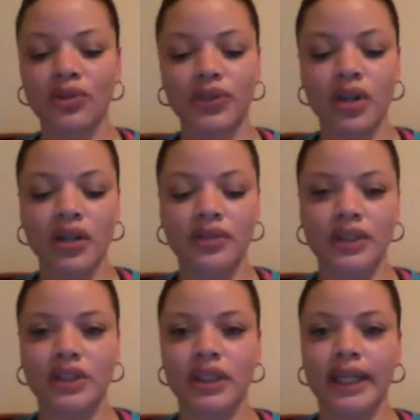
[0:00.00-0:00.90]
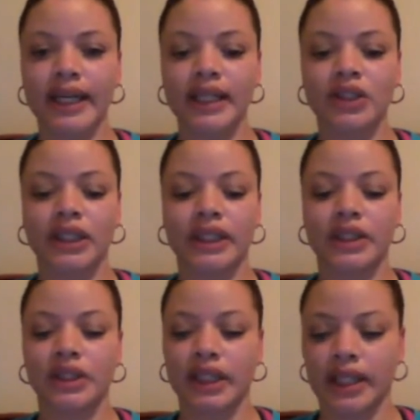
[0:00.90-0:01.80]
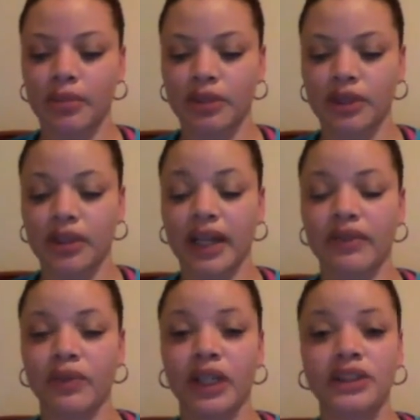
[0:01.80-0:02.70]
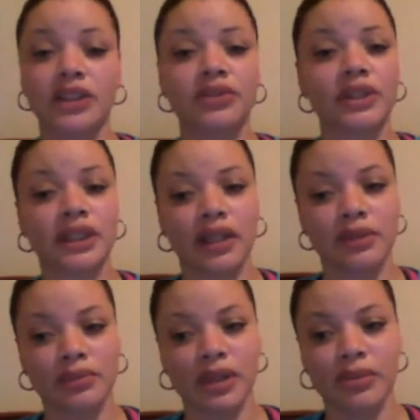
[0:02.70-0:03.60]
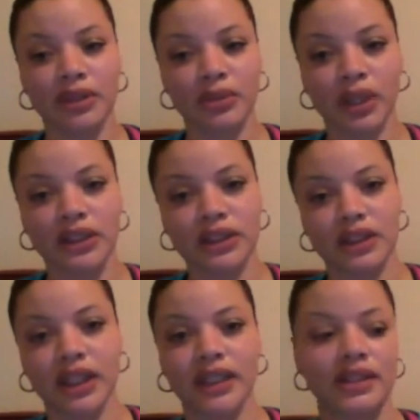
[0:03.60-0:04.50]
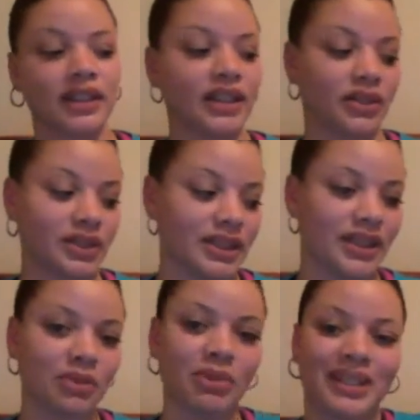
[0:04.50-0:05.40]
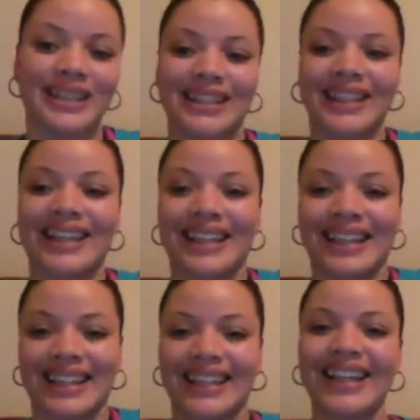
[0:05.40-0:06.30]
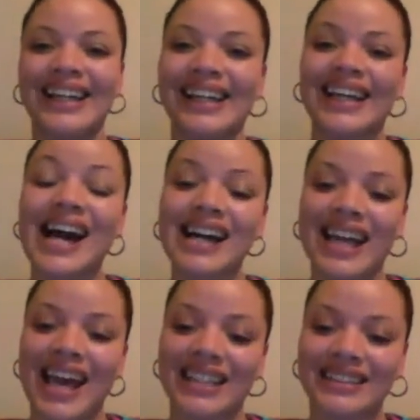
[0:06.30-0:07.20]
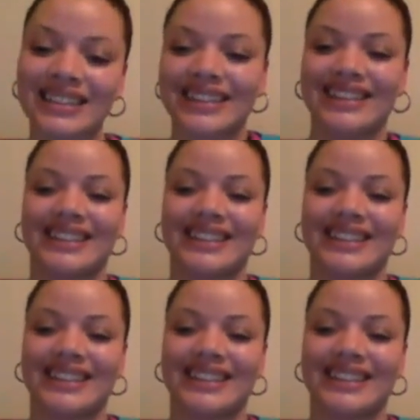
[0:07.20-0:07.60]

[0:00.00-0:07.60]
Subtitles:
overall, it was a great, great, great episode. I have watched it 3 times. I'm probably going to watch it tonight and go to sleep again.